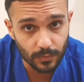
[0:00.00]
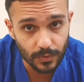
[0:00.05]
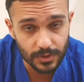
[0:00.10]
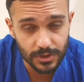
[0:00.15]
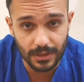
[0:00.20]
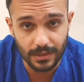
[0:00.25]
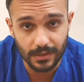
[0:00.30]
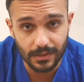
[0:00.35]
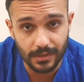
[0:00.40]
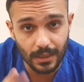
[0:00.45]

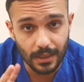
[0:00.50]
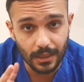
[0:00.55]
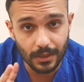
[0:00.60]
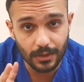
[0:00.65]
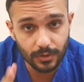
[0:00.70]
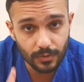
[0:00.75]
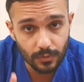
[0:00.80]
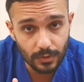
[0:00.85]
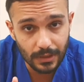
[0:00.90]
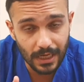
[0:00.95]
which is
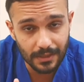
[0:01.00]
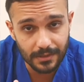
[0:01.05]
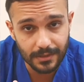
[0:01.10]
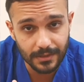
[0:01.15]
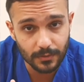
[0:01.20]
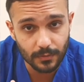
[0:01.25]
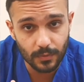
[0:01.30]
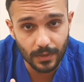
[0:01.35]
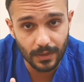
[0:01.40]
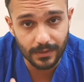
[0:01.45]
two large
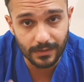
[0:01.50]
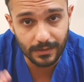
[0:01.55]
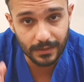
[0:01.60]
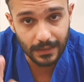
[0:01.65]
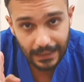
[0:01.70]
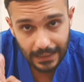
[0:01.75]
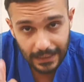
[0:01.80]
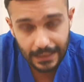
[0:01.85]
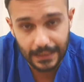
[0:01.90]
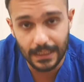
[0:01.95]
squares
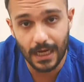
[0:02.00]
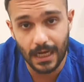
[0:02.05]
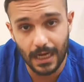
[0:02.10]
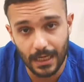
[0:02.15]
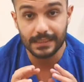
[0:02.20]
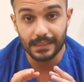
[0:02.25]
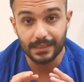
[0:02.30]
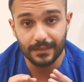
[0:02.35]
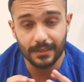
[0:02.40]
in height.